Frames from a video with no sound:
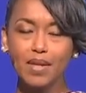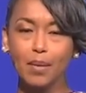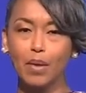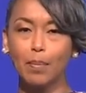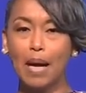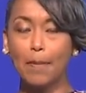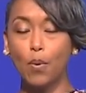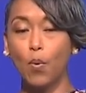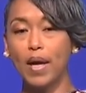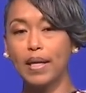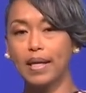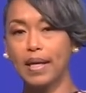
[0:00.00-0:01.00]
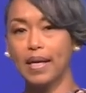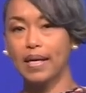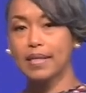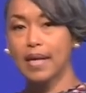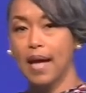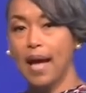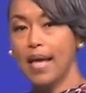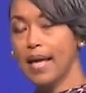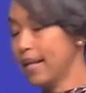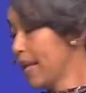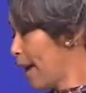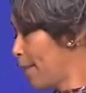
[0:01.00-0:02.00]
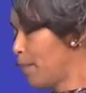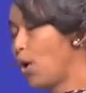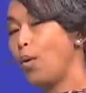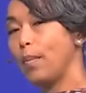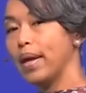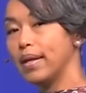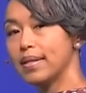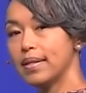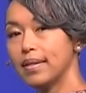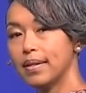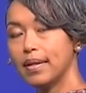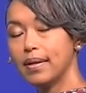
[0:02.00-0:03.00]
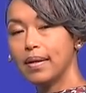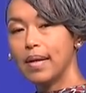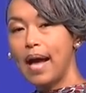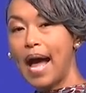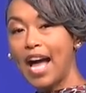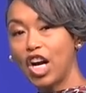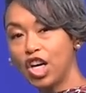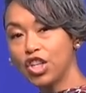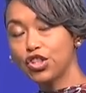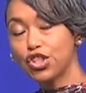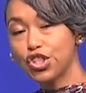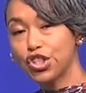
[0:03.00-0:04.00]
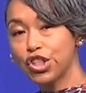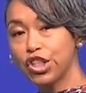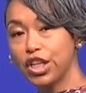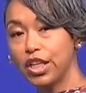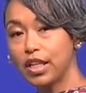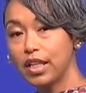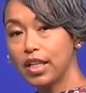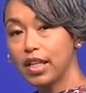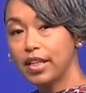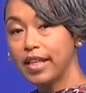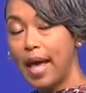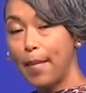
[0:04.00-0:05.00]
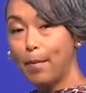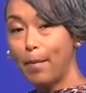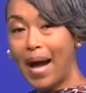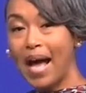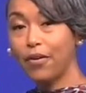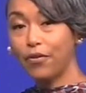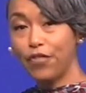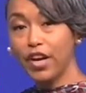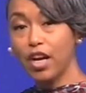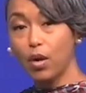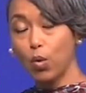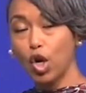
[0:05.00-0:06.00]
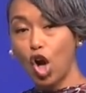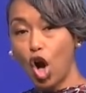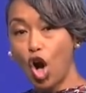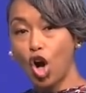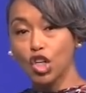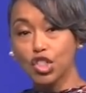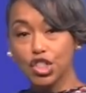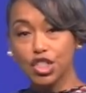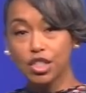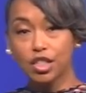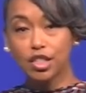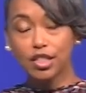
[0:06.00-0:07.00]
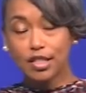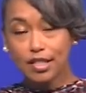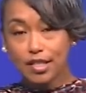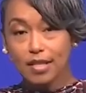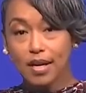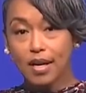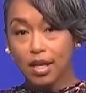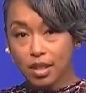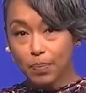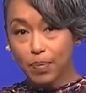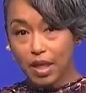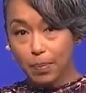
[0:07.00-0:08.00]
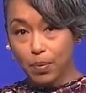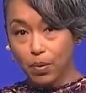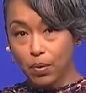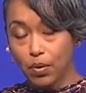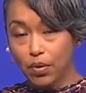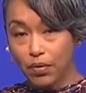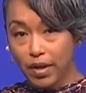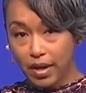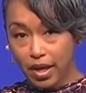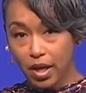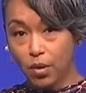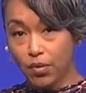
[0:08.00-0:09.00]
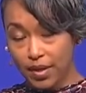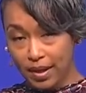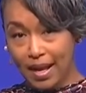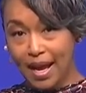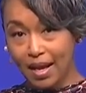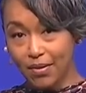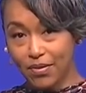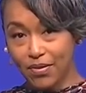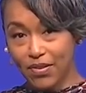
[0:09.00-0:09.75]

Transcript: But my point is, in that moment, I understood that my fear will cost other people their health and life.